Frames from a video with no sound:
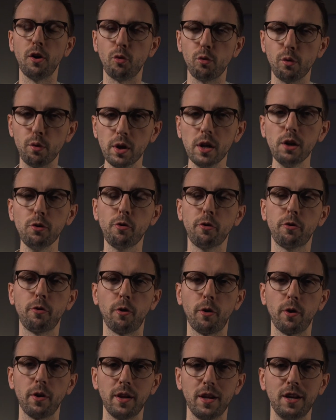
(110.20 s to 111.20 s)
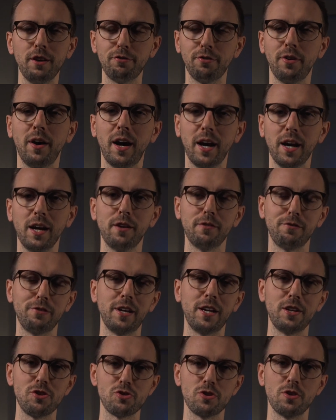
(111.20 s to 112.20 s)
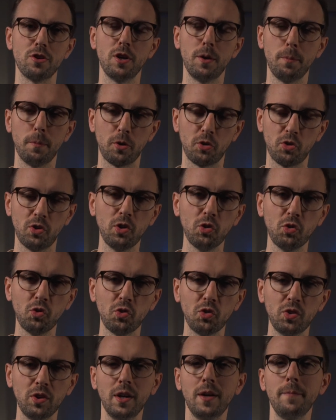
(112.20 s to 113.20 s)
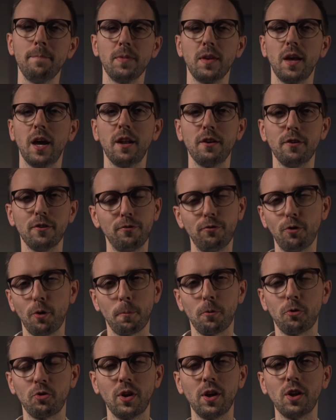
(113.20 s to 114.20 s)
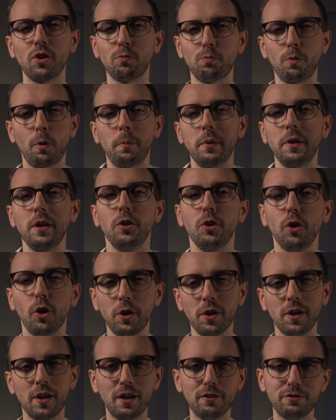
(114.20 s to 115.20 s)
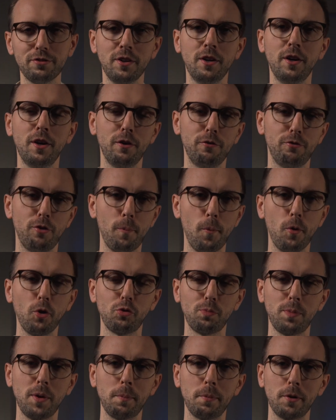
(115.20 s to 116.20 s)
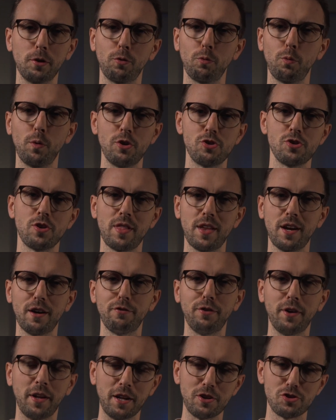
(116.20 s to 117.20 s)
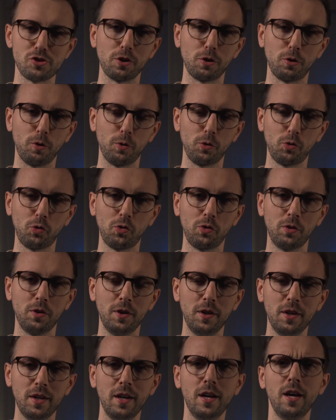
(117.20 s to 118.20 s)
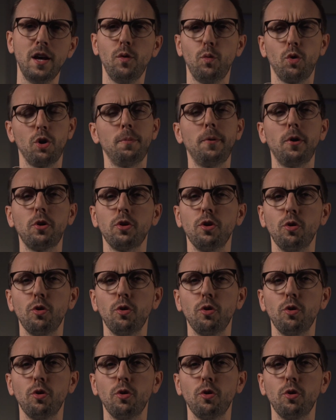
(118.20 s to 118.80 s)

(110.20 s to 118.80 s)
real return if high inflation persists, and 4% is probably not enough for most people to reach their financial goals. What about